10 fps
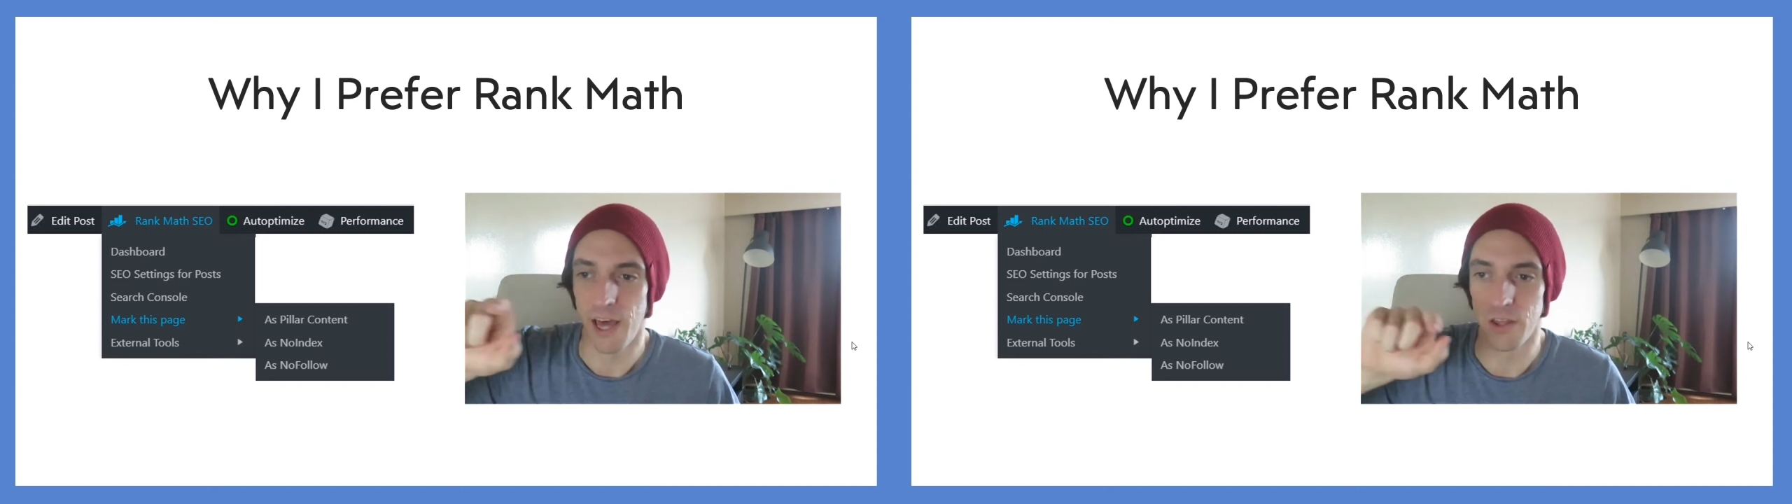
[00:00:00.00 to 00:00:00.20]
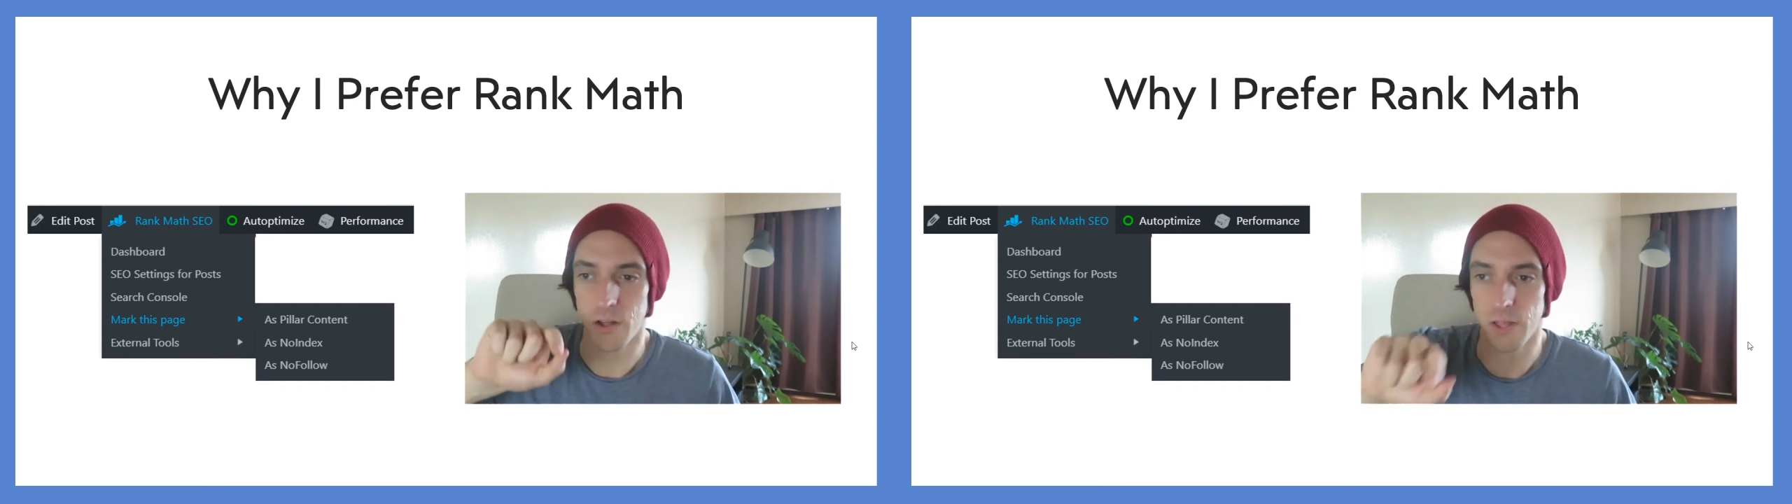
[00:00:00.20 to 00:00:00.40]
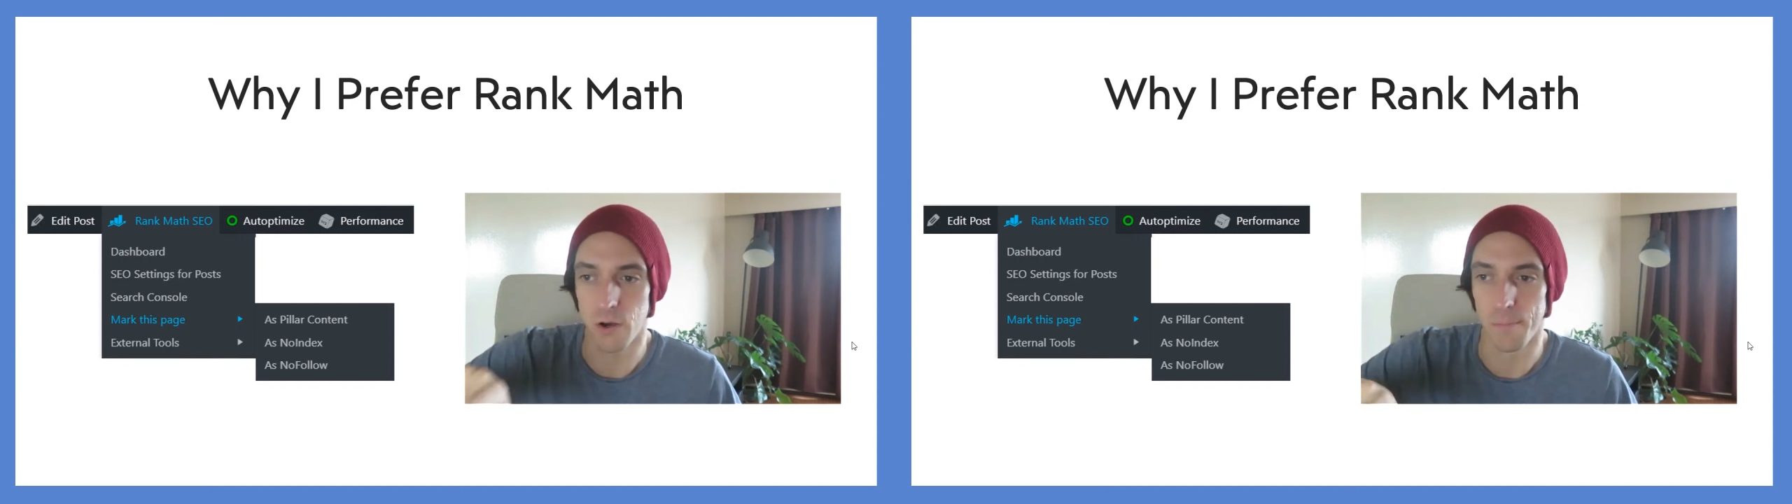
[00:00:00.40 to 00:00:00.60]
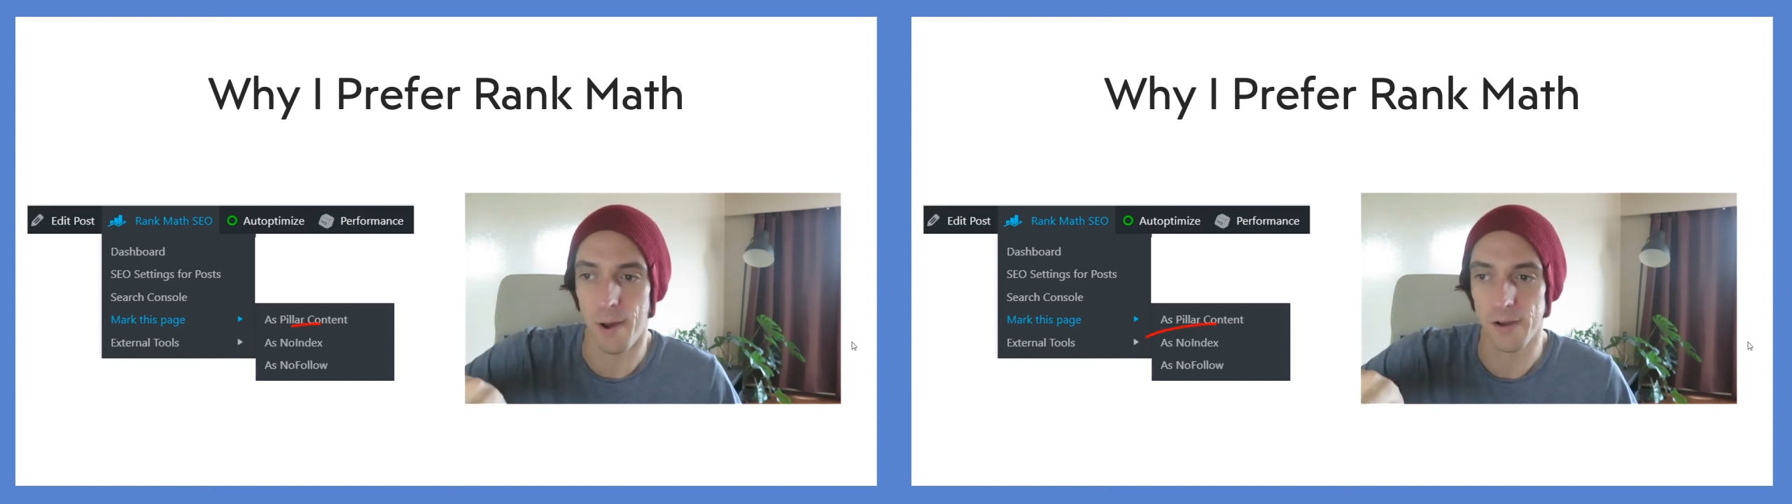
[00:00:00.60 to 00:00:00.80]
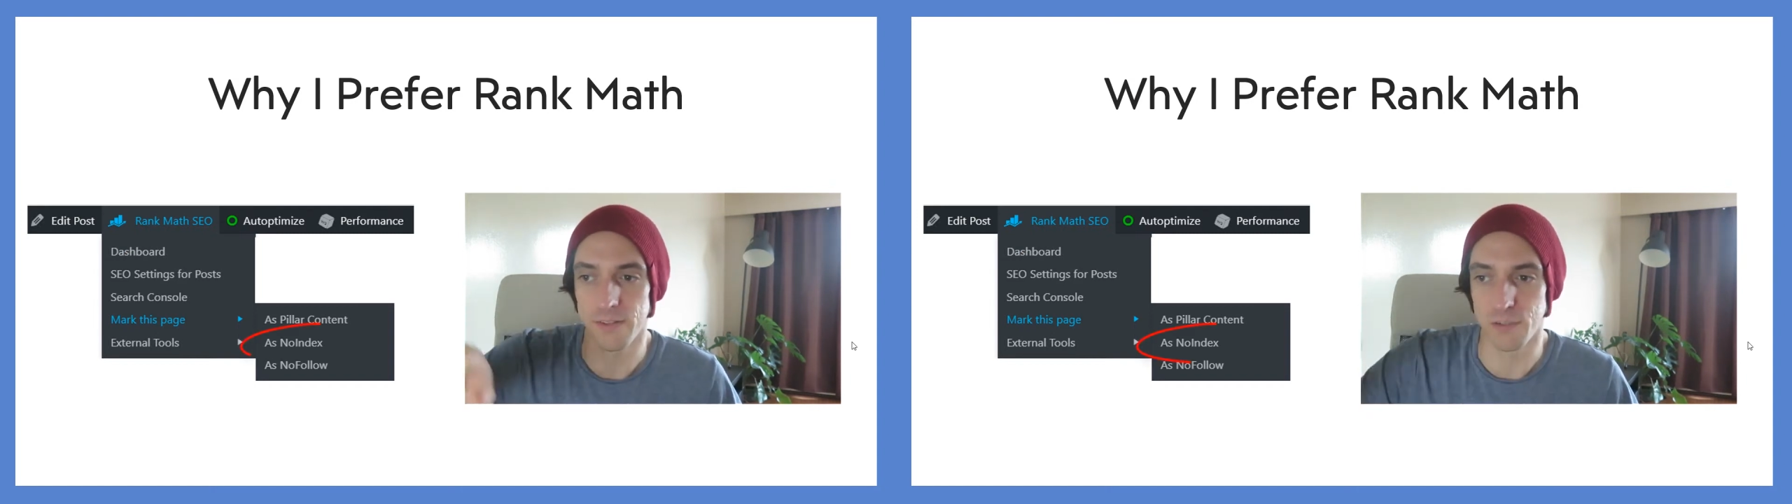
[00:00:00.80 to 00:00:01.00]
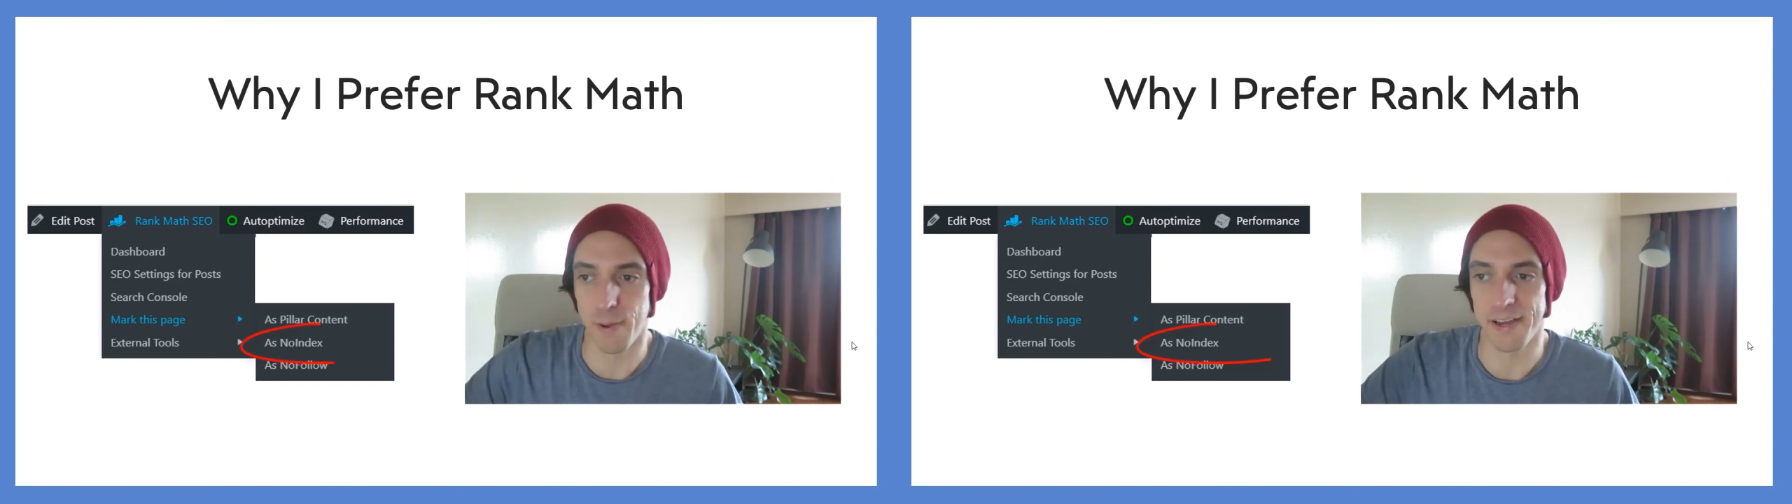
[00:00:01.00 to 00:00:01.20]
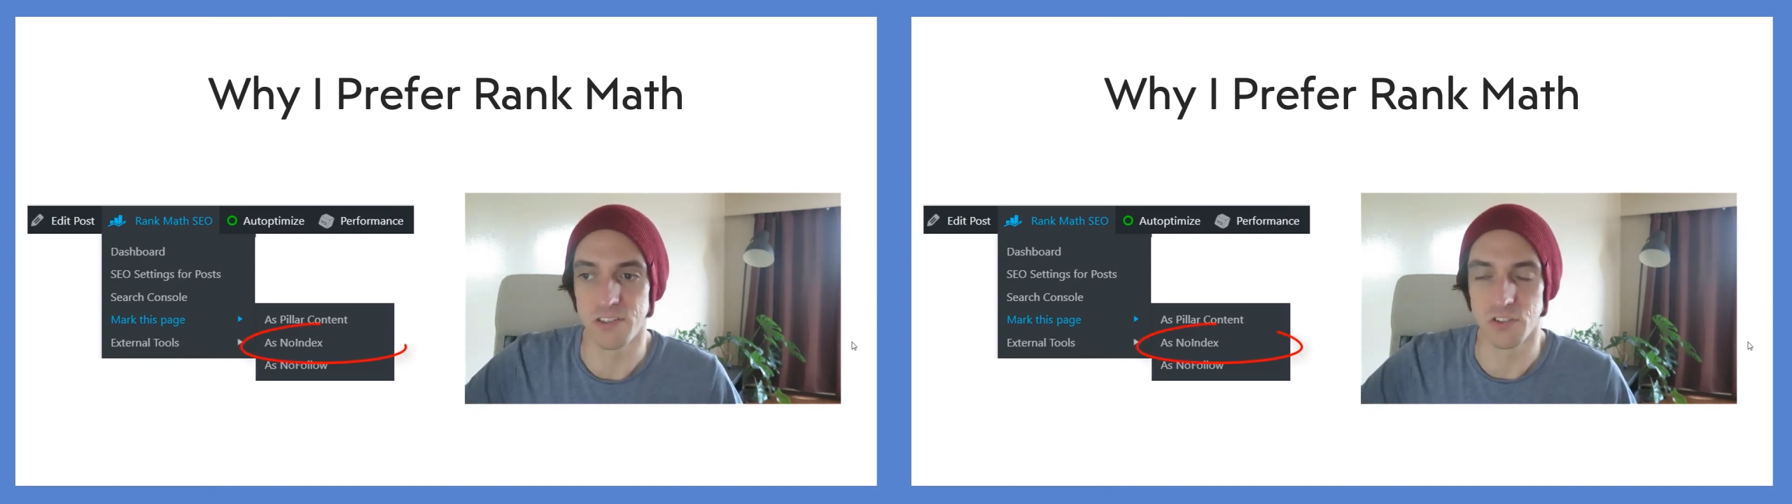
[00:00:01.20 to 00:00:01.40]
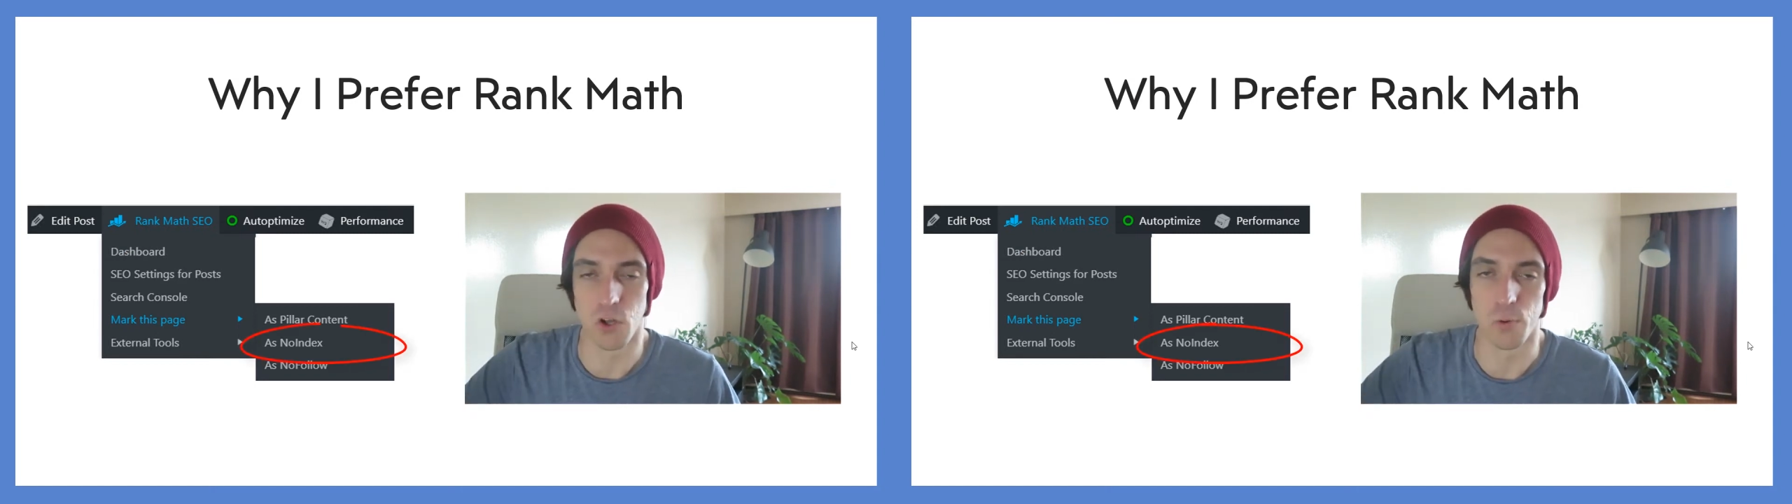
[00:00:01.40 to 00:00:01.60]
and you click on mark this
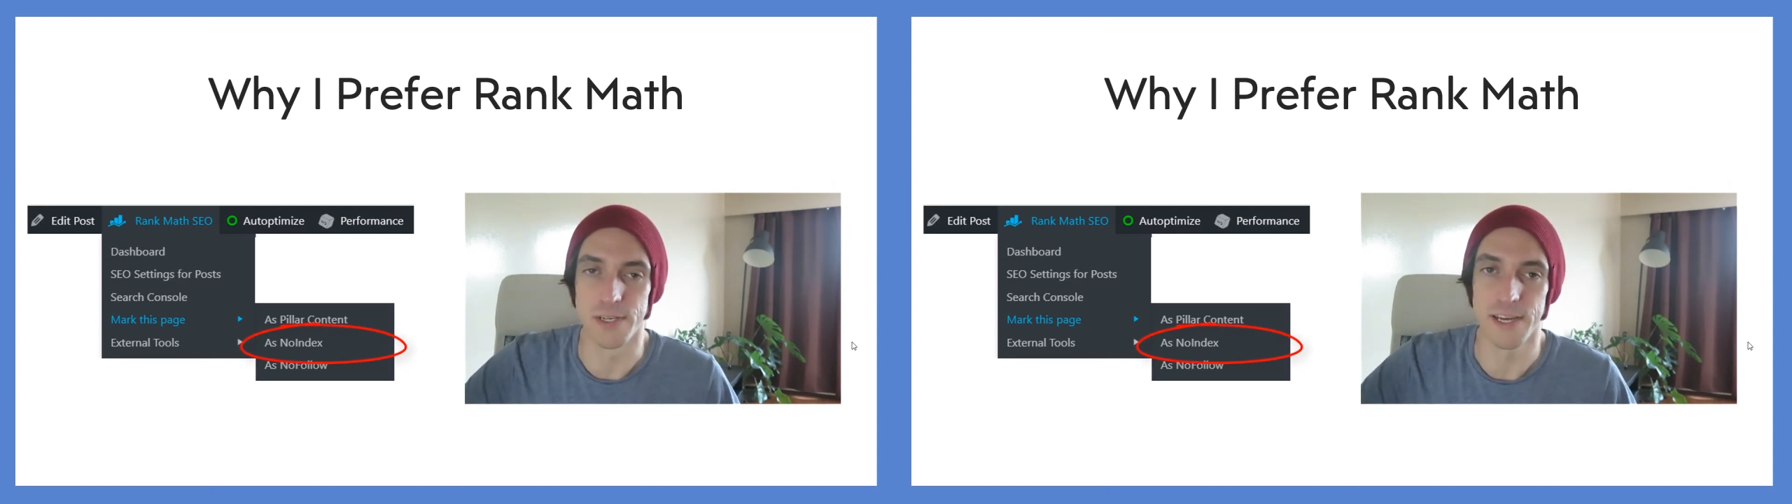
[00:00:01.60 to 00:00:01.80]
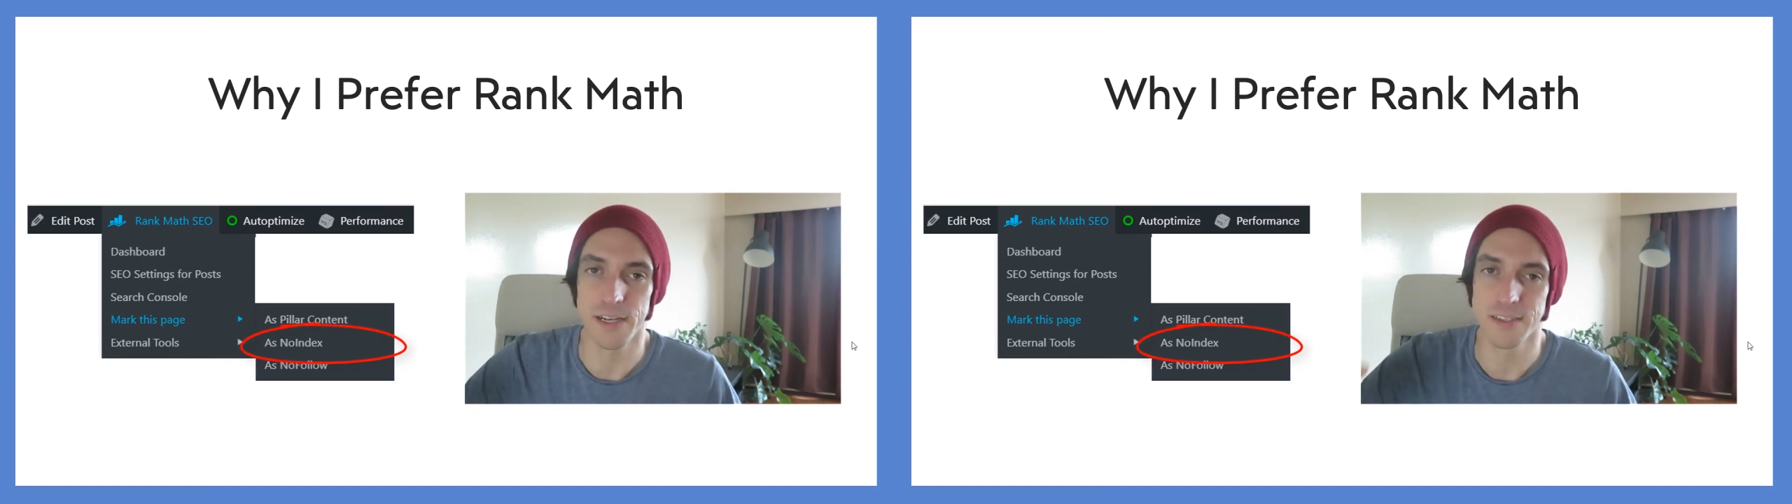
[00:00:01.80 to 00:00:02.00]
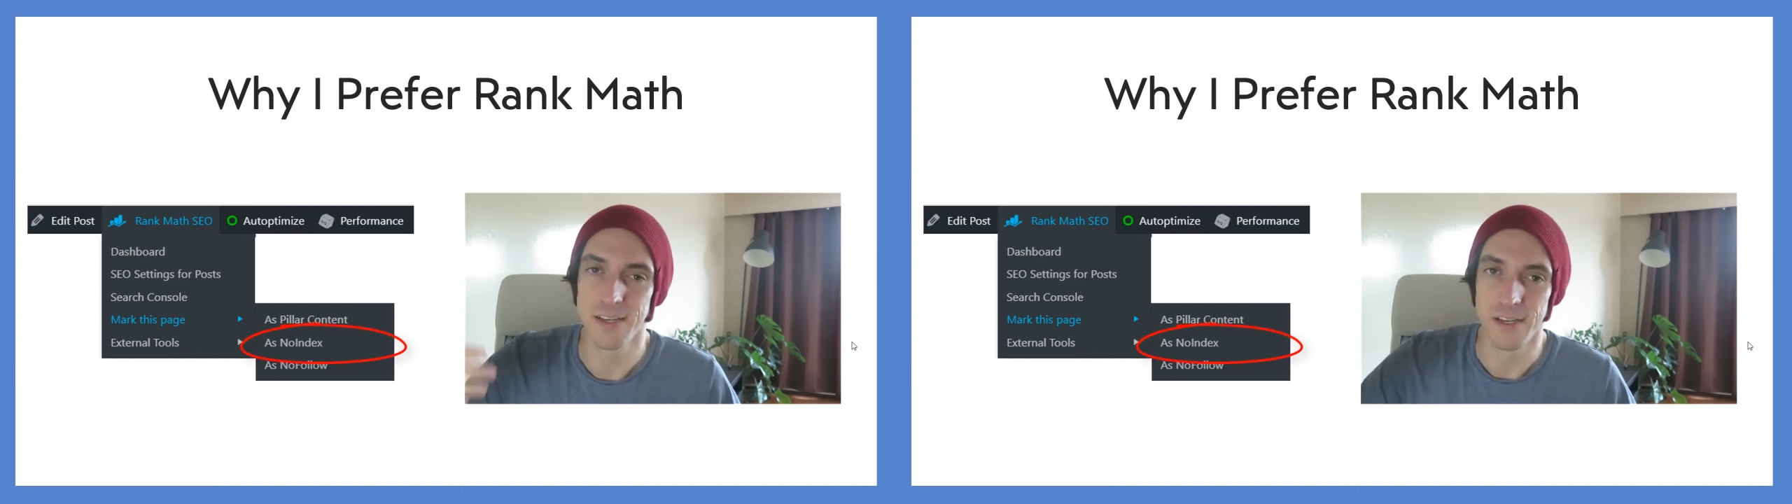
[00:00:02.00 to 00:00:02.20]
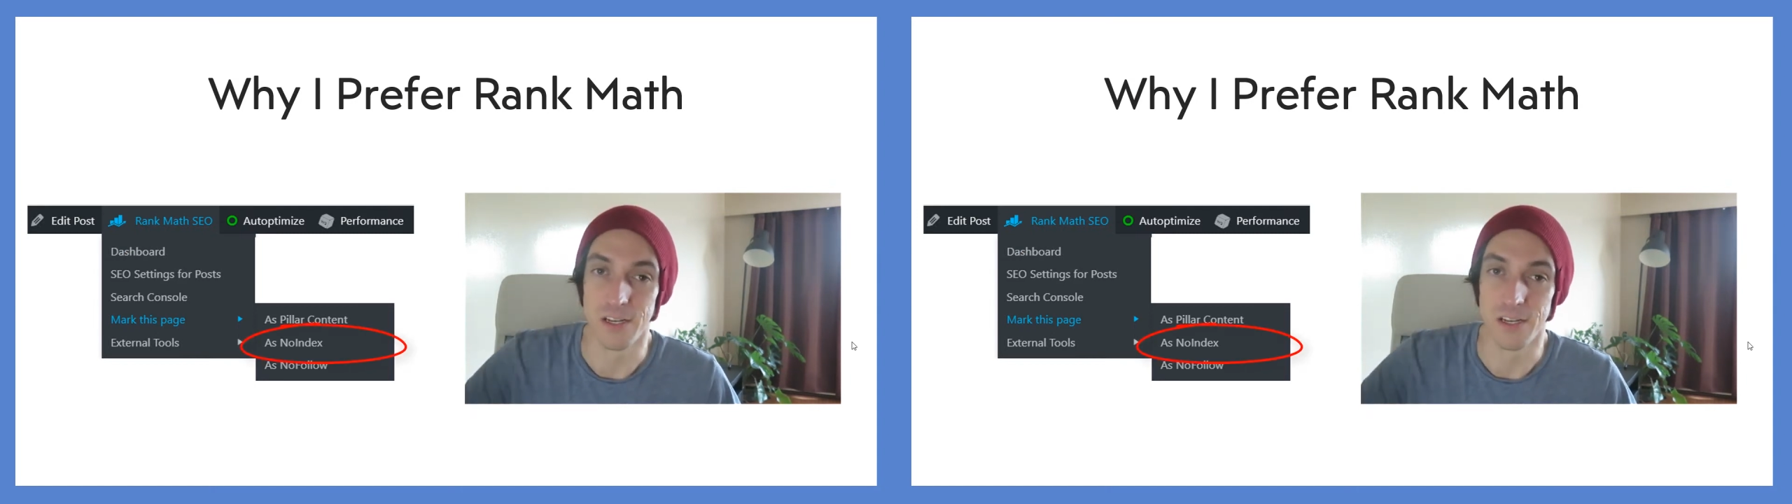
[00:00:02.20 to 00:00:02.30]
page as no index,